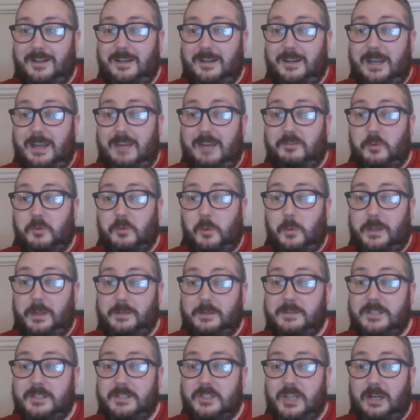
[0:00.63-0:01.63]
Hey everyone, welcome
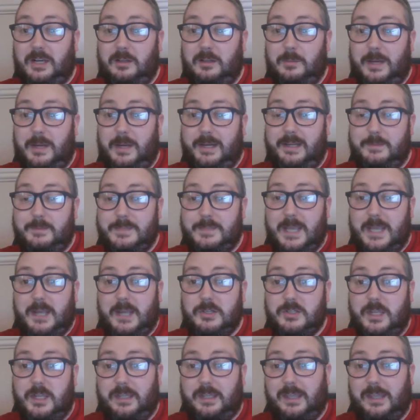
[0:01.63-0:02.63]
to the channel. My name's
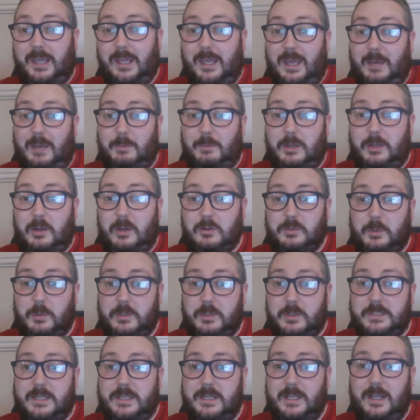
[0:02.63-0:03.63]
Ash, aka I'm a
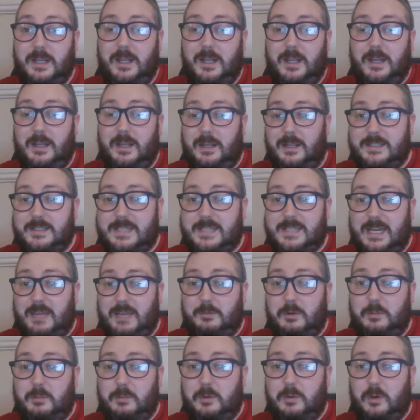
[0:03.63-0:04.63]
Ghostbuster, and today I'm
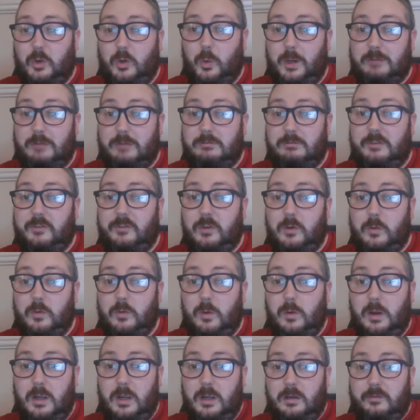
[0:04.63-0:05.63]
going to be doing a quick
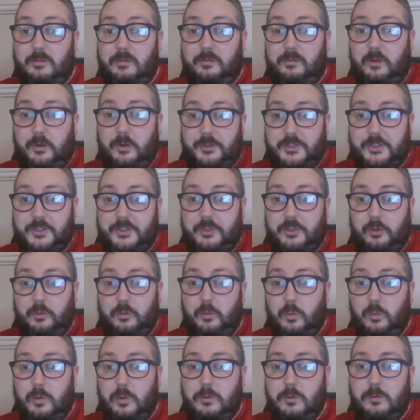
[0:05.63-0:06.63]
review for
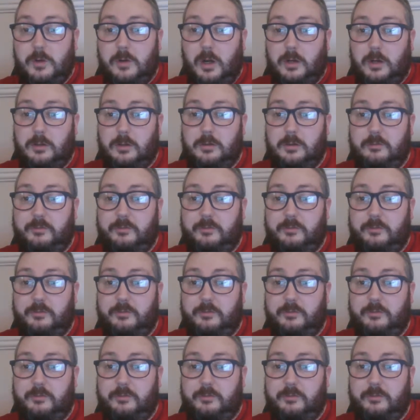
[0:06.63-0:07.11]
Sun Wukong